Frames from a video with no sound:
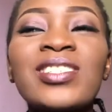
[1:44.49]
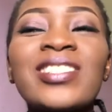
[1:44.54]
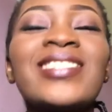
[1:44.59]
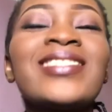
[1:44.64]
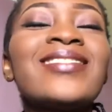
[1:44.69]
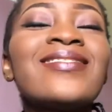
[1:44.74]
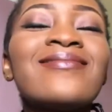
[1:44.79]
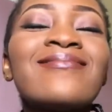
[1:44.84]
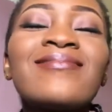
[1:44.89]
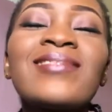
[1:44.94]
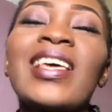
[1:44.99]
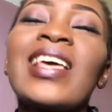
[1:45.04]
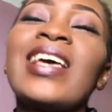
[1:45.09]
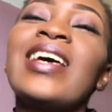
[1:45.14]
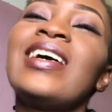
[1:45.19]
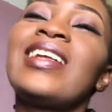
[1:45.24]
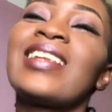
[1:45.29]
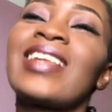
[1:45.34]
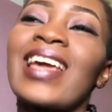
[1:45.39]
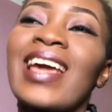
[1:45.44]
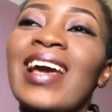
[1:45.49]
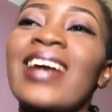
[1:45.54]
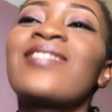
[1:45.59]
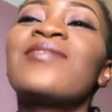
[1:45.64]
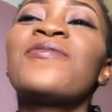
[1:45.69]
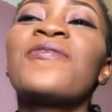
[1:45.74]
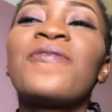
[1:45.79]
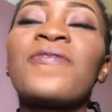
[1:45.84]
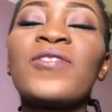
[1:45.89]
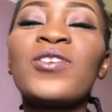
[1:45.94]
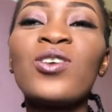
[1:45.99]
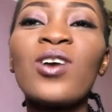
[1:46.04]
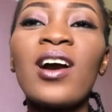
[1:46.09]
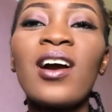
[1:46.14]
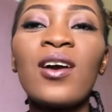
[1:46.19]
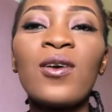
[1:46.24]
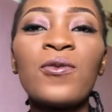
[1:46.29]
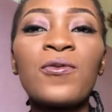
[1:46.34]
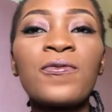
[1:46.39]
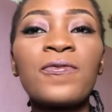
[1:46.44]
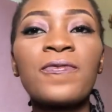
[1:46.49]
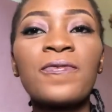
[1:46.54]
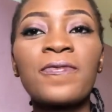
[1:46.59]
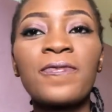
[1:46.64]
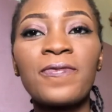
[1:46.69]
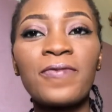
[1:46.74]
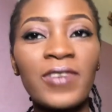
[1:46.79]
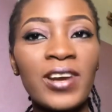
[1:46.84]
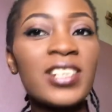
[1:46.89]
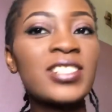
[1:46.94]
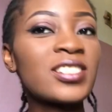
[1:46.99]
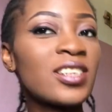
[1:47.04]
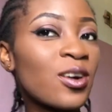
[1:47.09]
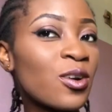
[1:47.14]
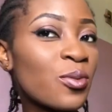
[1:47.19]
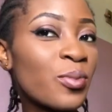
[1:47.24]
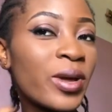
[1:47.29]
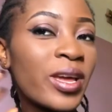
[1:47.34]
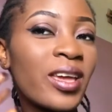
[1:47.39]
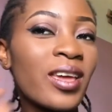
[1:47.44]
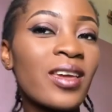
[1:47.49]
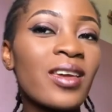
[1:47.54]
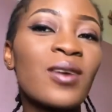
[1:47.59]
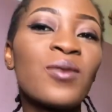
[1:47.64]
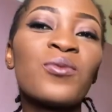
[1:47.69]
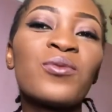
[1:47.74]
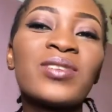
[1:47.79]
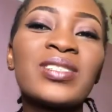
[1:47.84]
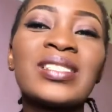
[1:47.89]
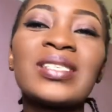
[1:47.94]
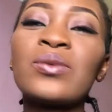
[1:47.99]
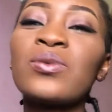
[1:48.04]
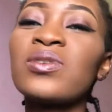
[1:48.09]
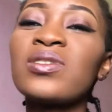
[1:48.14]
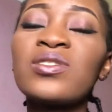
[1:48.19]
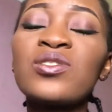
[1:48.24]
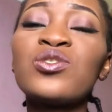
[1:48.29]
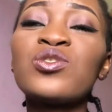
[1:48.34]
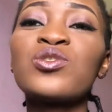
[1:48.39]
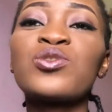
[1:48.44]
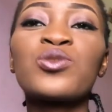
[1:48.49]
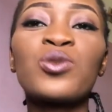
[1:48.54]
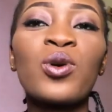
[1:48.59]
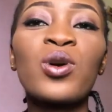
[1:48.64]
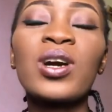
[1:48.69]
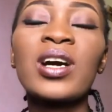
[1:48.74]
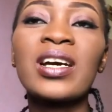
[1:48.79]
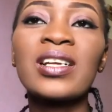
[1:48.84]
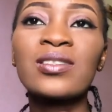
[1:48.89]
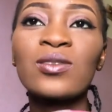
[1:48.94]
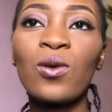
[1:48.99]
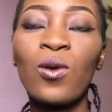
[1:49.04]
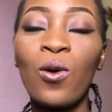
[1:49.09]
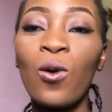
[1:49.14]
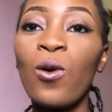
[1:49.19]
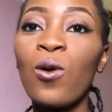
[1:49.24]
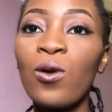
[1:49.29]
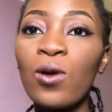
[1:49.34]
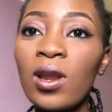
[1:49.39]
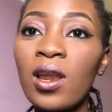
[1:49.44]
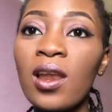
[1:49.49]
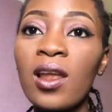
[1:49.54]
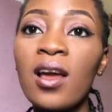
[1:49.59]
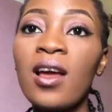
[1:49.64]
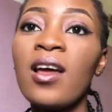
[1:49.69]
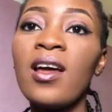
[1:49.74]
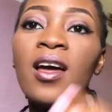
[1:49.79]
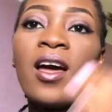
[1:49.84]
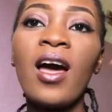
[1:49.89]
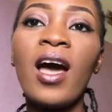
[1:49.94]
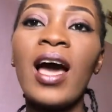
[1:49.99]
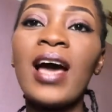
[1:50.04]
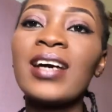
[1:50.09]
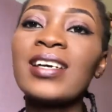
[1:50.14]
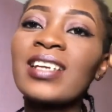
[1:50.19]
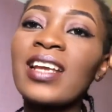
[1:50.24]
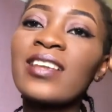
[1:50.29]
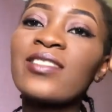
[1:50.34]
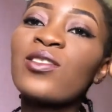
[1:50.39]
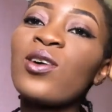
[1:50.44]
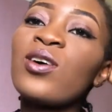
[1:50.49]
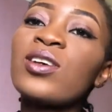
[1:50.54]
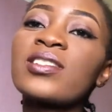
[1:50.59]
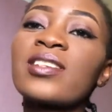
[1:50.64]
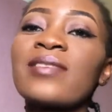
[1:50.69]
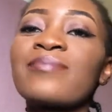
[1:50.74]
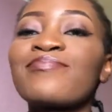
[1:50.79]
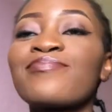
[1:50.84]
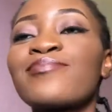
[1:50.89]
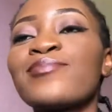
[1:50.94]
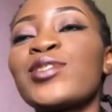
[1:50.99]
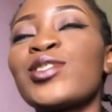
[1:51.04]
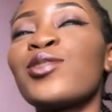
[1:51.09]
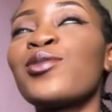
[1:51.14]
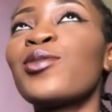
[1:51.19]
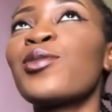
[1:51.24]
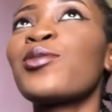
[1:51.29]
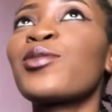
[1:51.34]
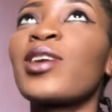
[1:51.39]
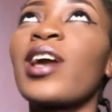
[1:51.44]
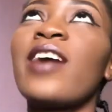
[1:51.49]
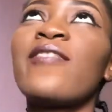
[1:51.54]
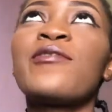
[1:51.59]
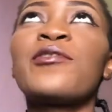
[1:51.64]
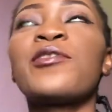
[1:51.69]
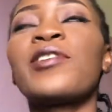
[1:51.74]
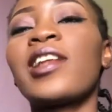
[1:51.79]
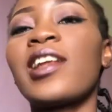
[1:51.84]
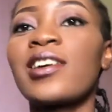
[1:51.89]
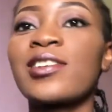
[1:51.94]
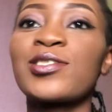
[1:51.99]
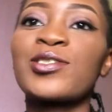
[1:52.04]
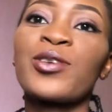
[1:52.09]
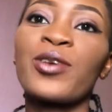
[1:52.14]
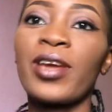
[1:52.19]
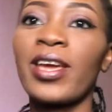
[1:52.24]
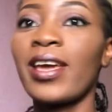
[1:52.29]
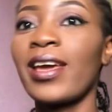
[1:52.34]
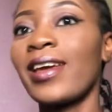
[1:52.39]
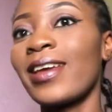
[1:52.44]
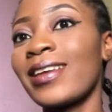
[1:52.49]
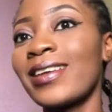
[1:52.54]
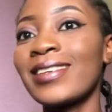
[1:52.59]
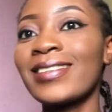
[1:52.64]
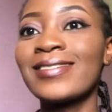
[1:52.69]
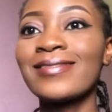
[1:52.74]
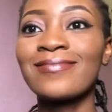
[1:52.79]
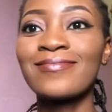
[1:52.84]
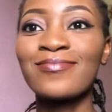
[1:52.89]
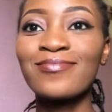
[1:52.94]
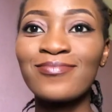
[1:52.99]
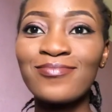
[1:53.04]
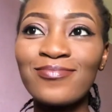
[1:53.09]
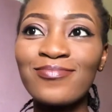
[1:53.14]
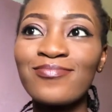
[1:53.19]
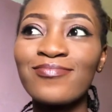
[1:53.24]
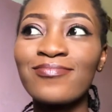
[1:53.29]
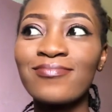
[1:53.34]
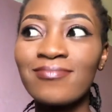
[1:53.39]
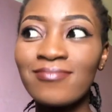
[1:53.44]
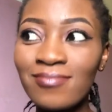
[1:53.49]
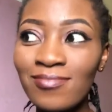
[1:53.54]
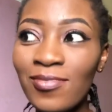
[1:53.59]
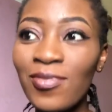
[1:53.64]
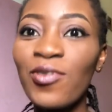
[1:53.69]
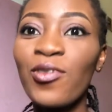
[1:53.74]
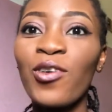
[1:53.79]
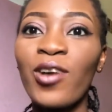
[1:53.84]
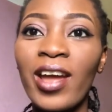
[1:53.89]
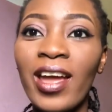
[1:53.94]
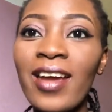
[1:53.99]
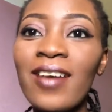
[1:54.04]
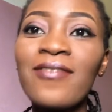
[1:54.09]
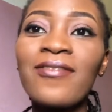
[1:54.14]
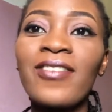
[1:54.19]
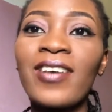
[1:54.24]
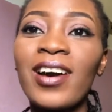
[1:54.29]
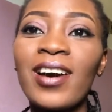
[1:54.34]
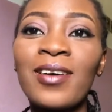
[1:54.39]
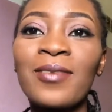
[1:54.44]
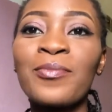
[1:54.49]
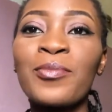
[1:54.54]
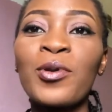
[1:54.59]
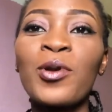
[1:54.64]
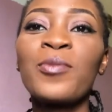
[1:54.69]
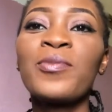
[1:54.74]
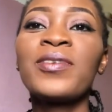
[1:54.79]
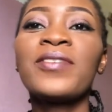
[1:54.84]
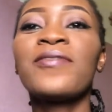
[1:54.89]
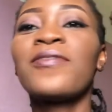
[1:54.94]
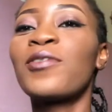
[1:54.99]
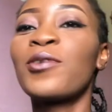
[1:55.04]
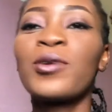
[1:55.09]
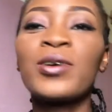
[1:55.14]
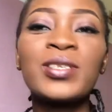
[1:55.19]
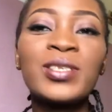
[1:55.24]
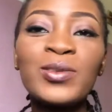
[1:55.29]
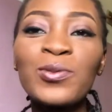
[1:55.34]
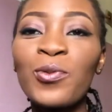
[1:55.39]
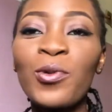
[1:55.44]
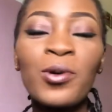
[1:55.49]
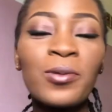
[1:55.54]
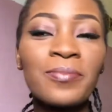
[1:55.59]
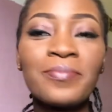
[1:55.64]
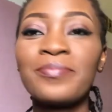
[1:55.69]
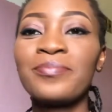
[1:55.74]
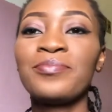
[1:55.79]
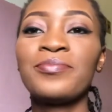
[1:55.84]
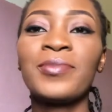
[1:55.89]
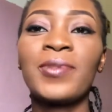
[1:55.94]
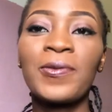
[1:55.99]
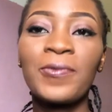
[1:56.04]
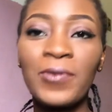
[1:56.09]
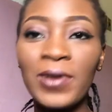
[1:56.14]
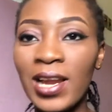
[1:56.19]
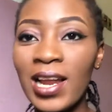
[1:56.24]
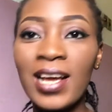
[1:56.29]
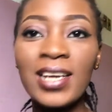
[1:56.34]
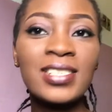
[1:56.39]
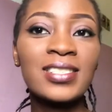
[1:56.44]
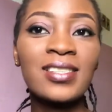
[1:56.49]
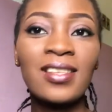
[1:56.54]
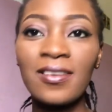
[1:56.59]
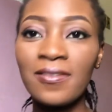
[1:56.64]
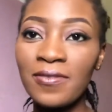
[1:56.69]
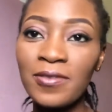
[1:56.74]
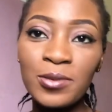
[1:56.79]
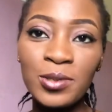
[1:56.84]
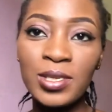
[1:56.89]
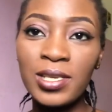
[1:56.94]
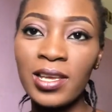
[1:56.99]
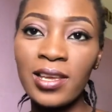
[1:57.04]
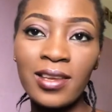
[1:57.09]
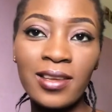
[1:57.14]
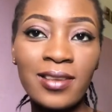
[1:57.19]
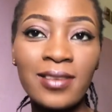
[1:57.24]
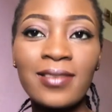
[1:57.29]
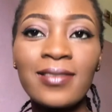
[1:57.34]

It didn't, like, I could feel how fragile my hair was. It wasn't strong at all, and I thought, I was like, you know, you haven't relaxed your hair in forever. Probably forgotten what relaxed hair feels like.